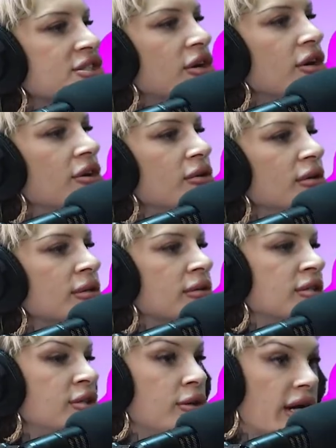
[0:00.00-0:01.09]
so.
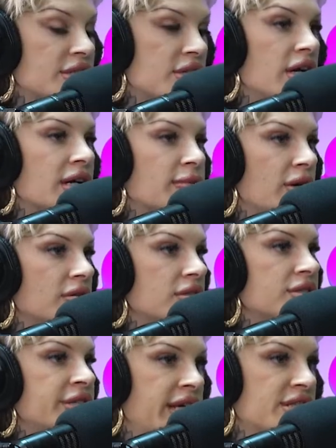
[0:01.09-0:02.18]
Do you guys talk about
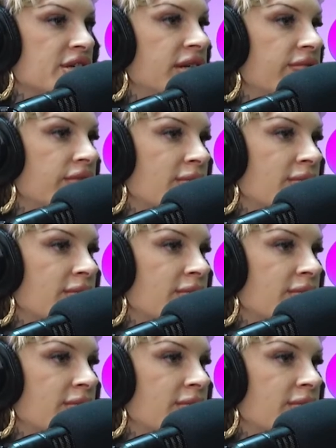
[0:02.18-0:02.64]
tits on every